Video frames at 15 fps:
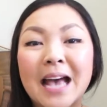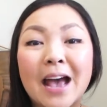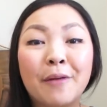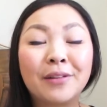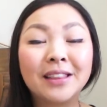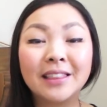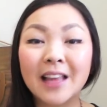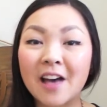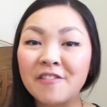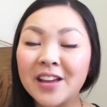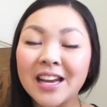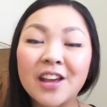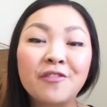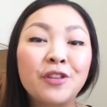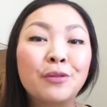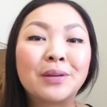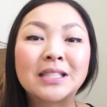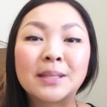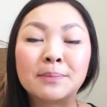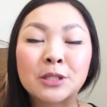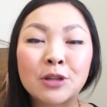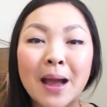I would love it if you would
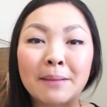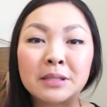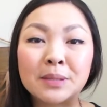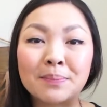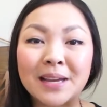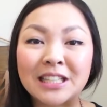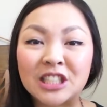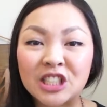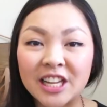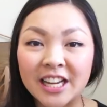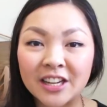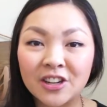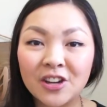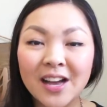subscribe to my channel.